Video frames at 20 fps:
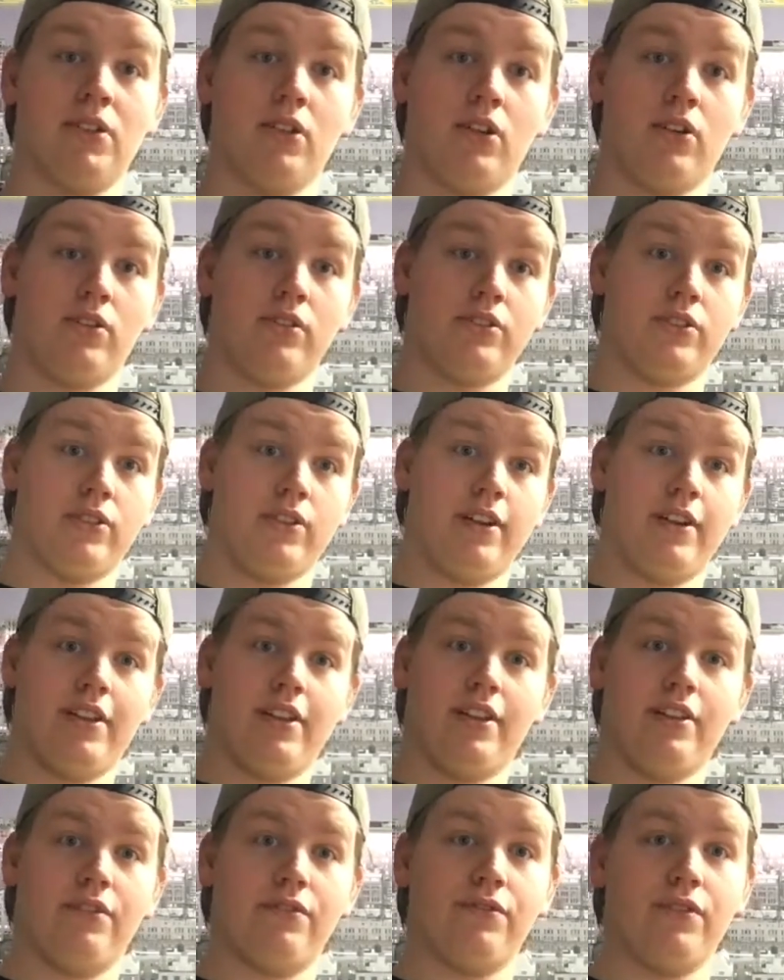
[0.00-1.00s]
and also
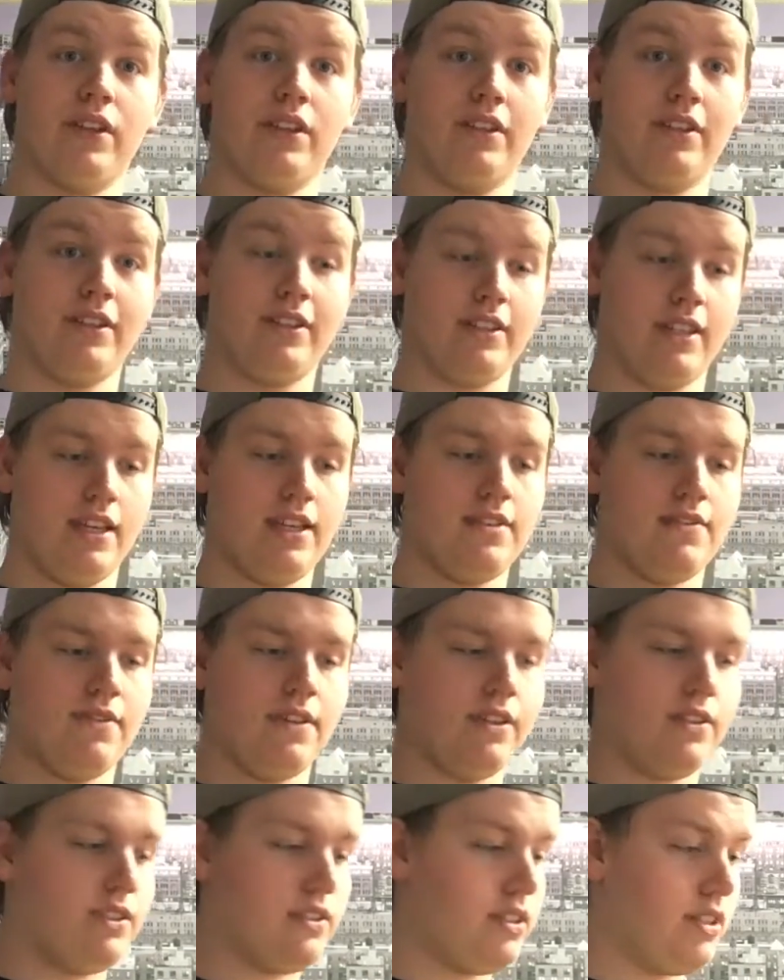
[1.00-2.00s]
another friend,
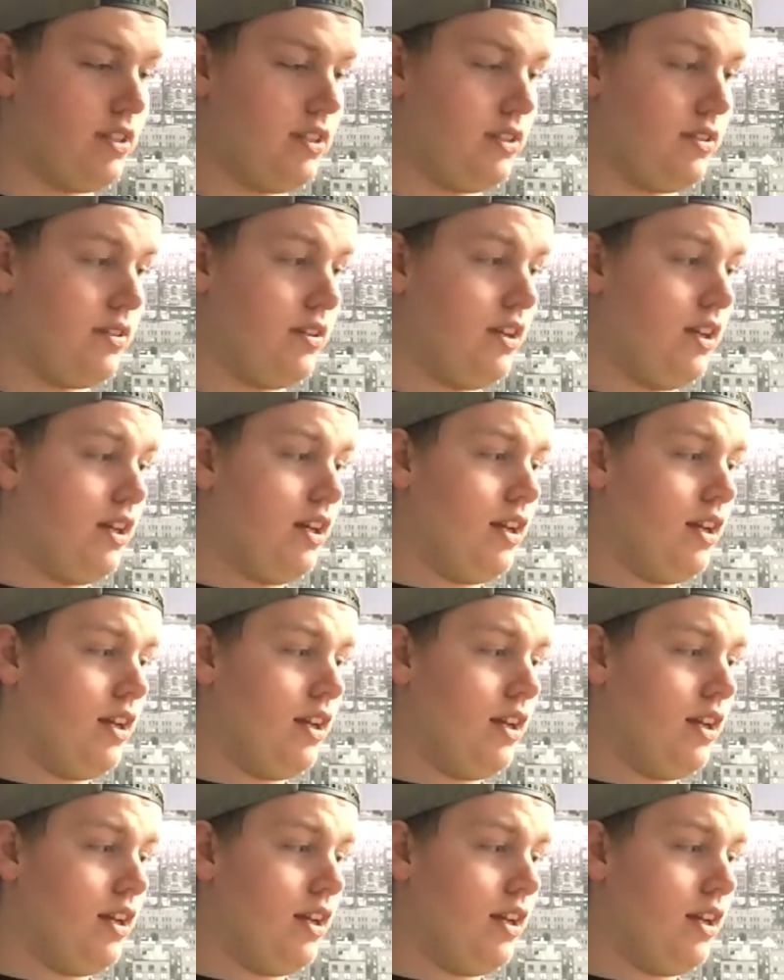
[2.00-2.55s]
David. So